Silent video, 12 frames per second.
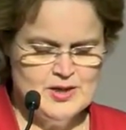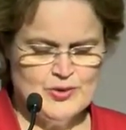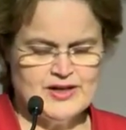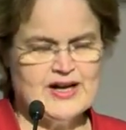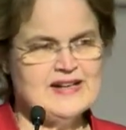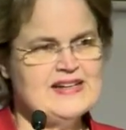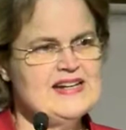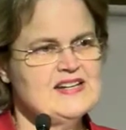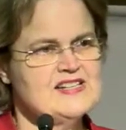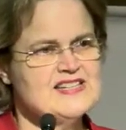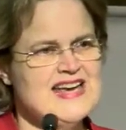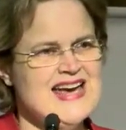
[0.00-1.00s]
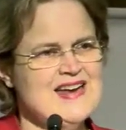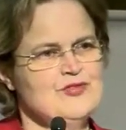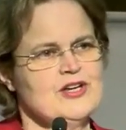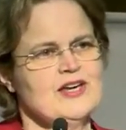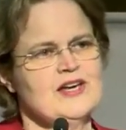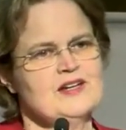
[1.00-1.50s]
when I needed to
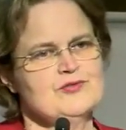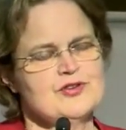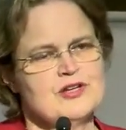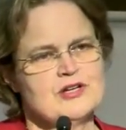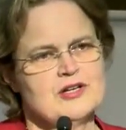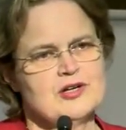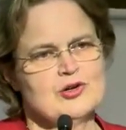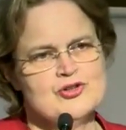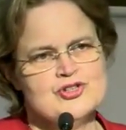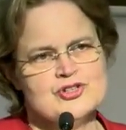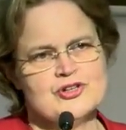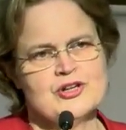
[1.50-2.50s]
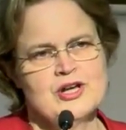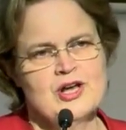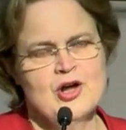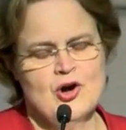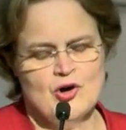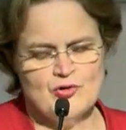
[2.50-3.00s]
advocate for the conclusion
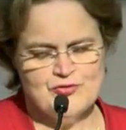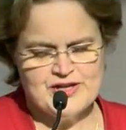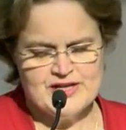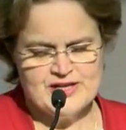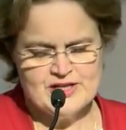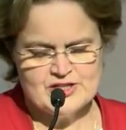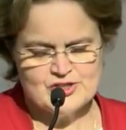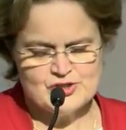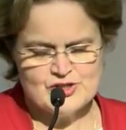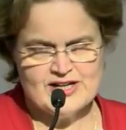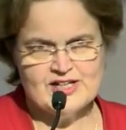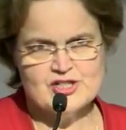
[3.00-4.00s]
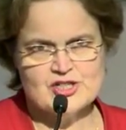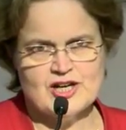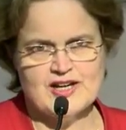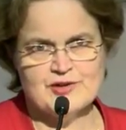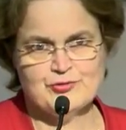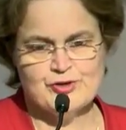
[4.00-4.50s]
of the
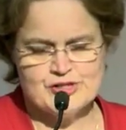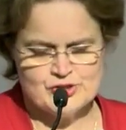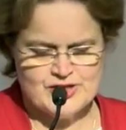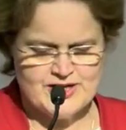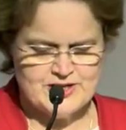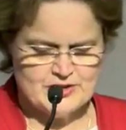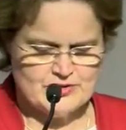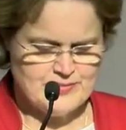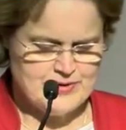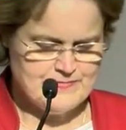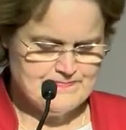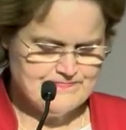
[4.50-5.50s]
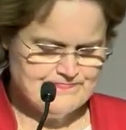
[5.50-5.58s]
Australia-China Free Trade Agreement.